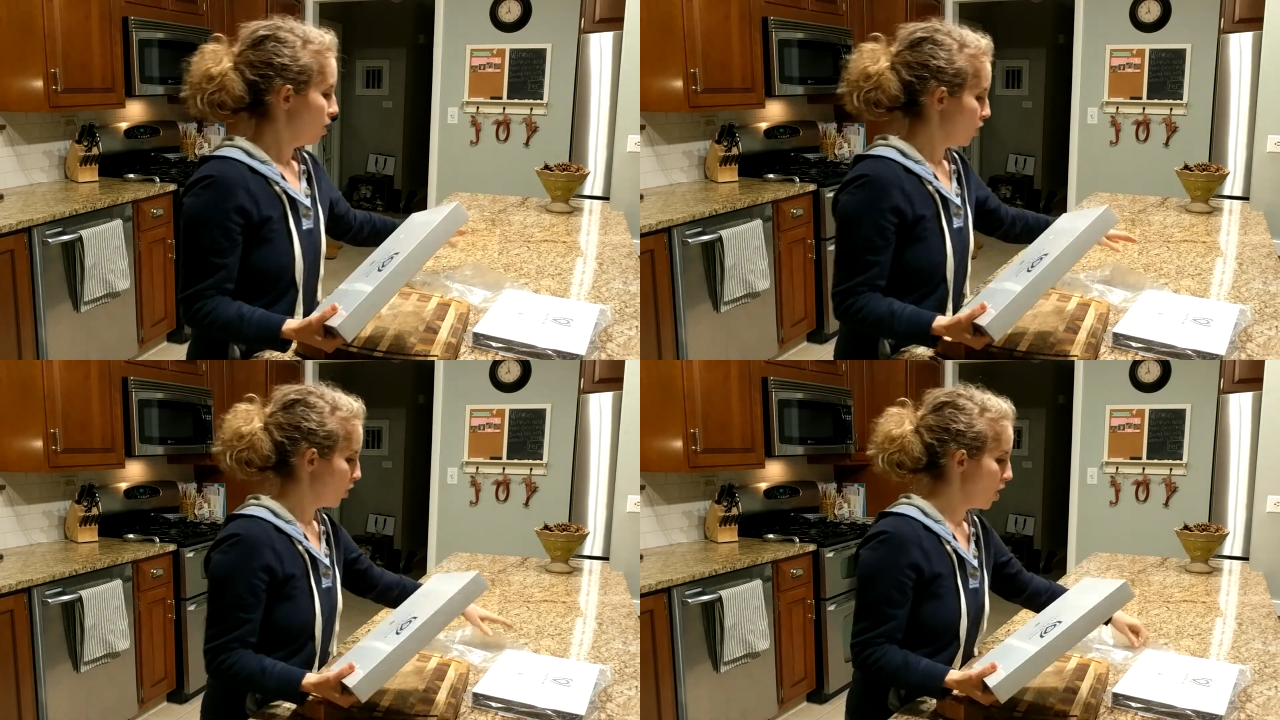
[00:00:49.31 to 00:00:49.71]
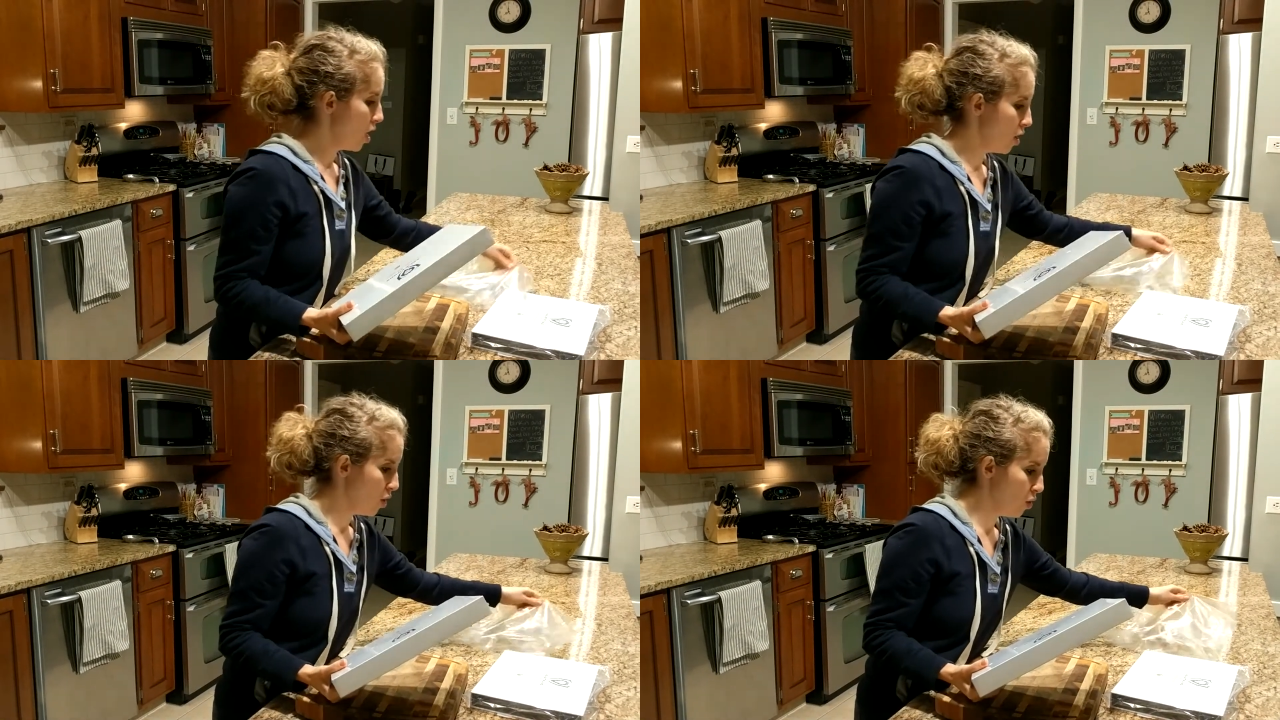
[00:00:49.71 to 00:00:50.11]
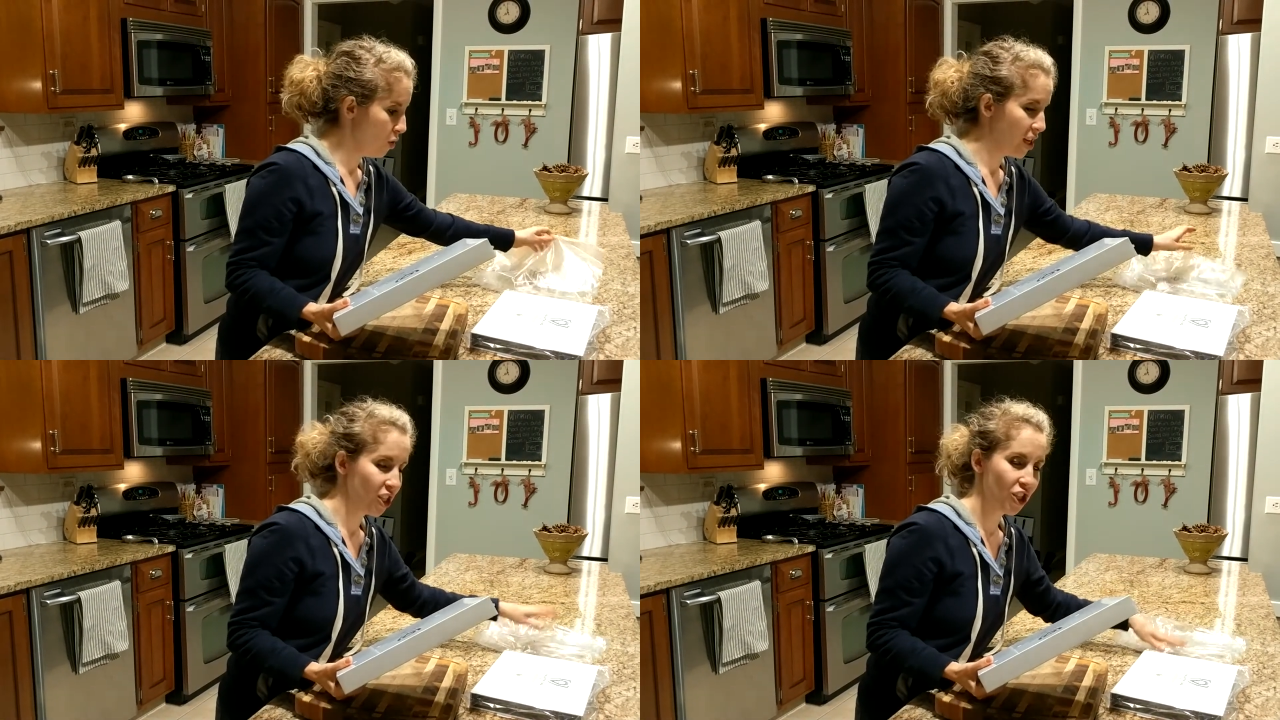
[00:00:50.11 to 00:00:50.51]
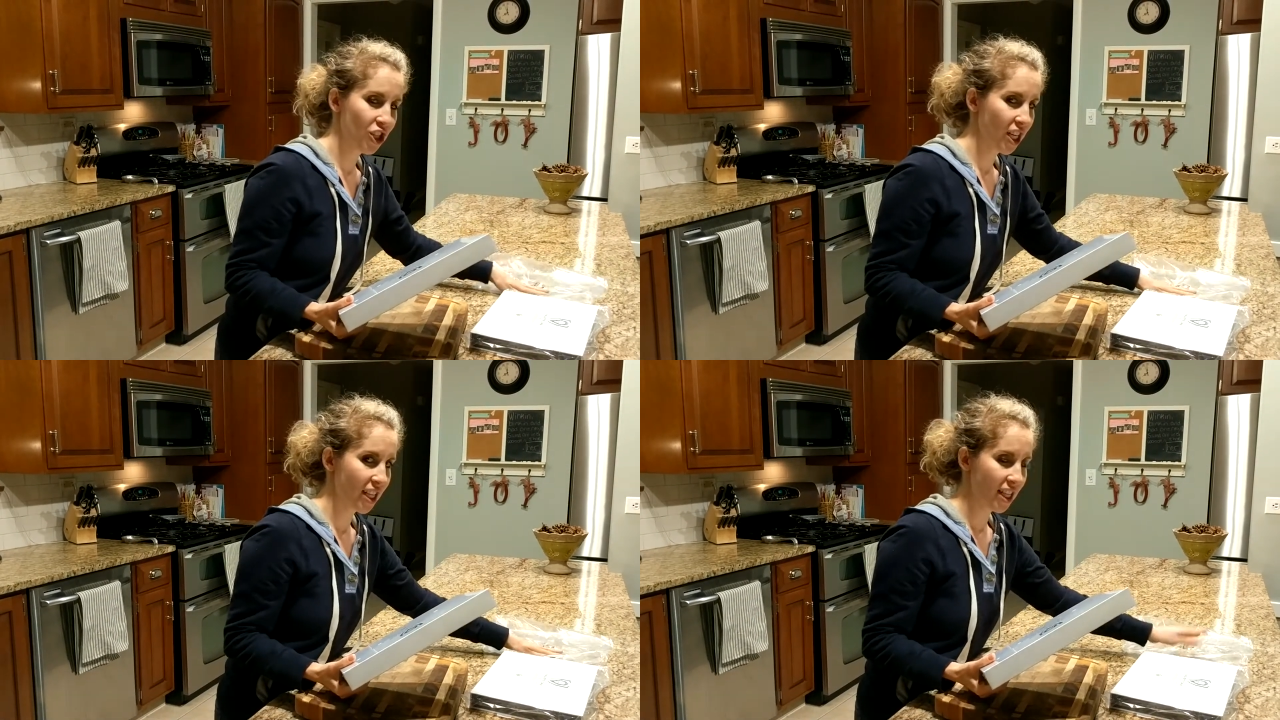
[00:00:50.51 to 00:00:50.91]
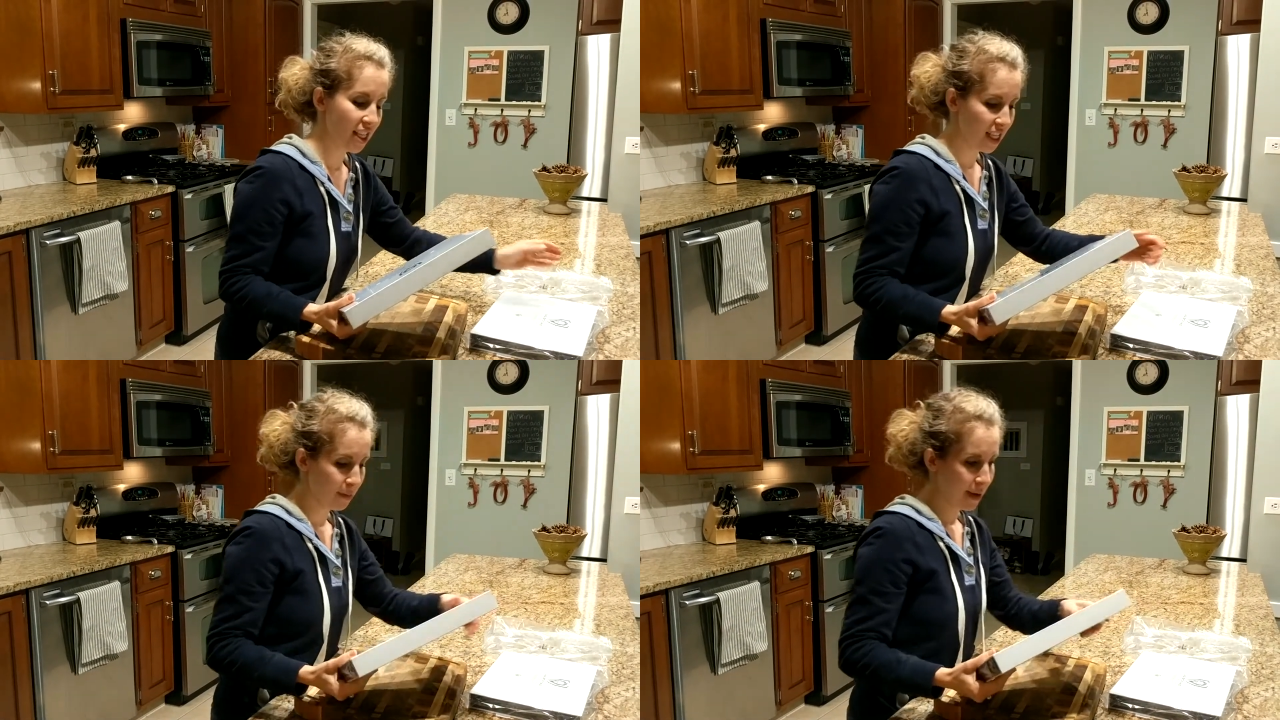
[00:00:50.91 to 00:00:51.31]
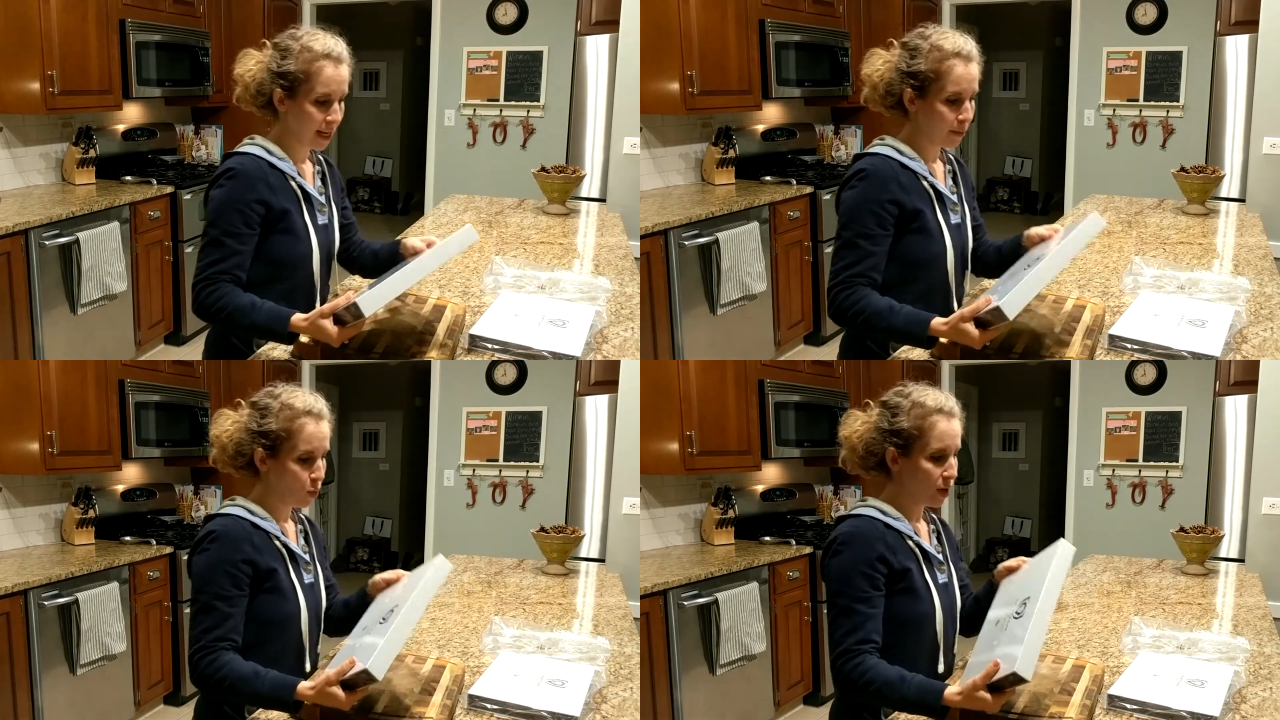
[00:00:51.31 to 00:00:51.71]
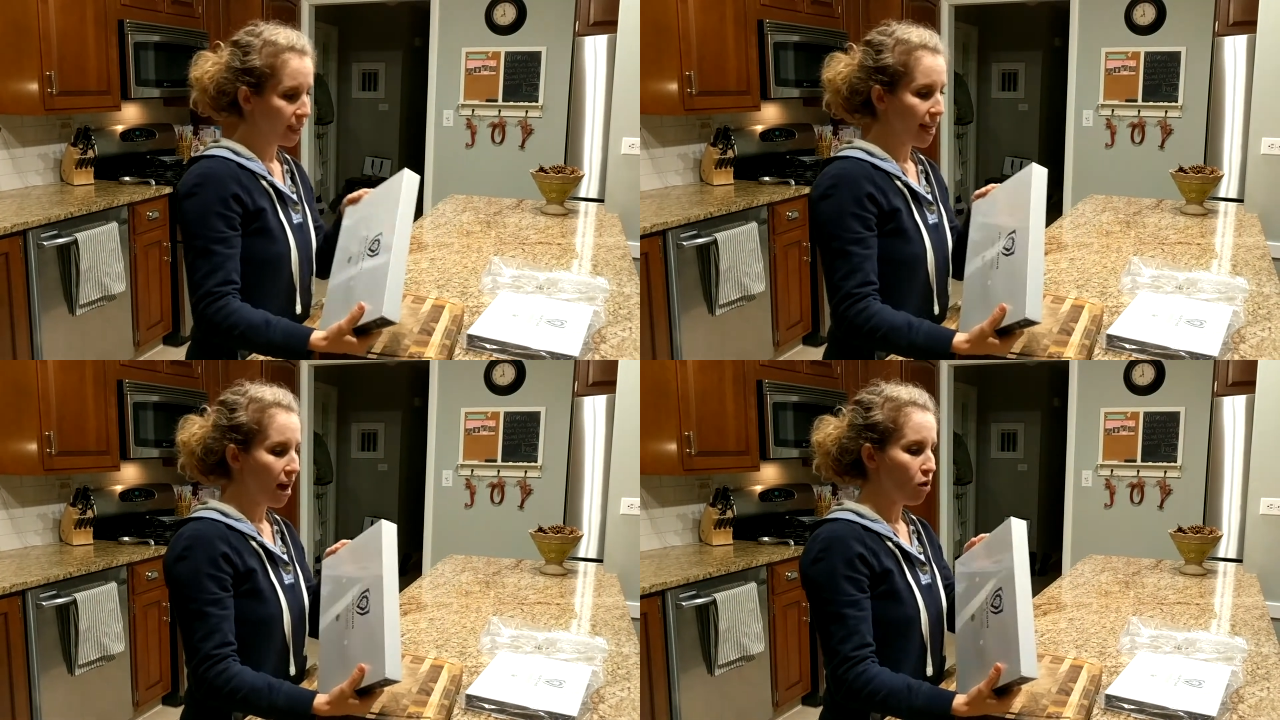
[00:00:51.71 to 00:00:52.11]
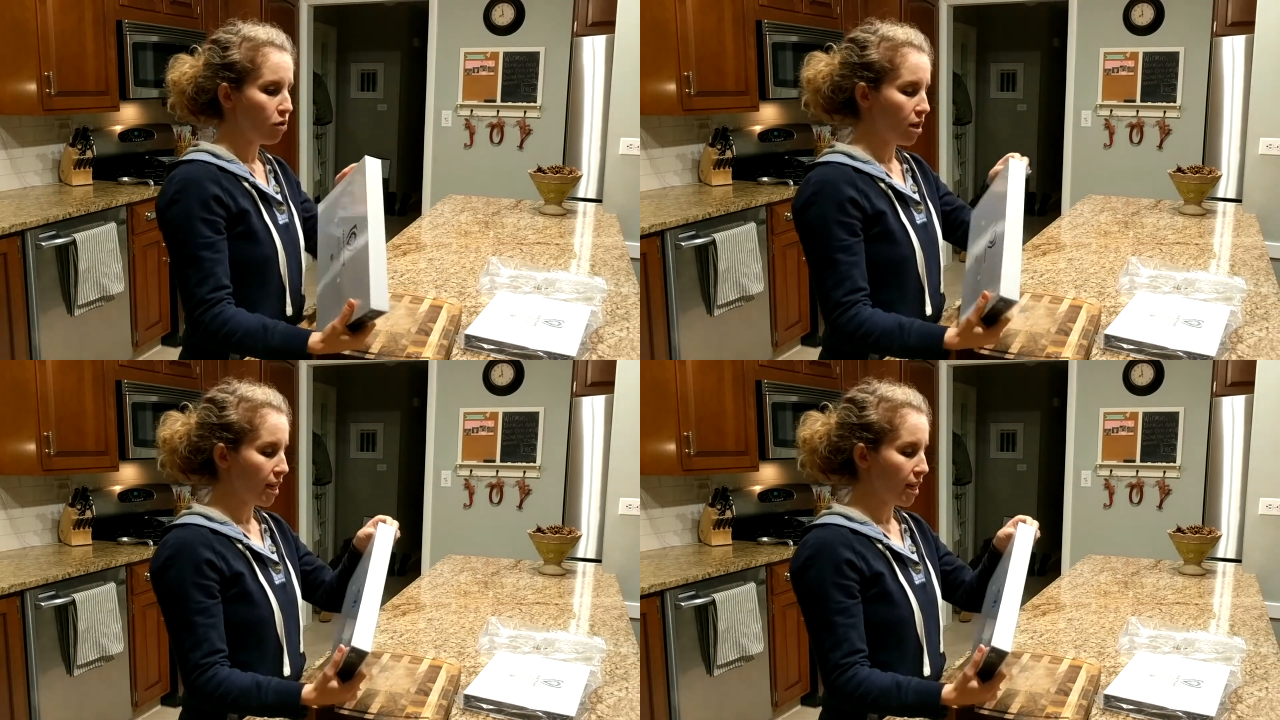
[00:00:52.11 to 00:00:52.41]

So let's check these bad boys out.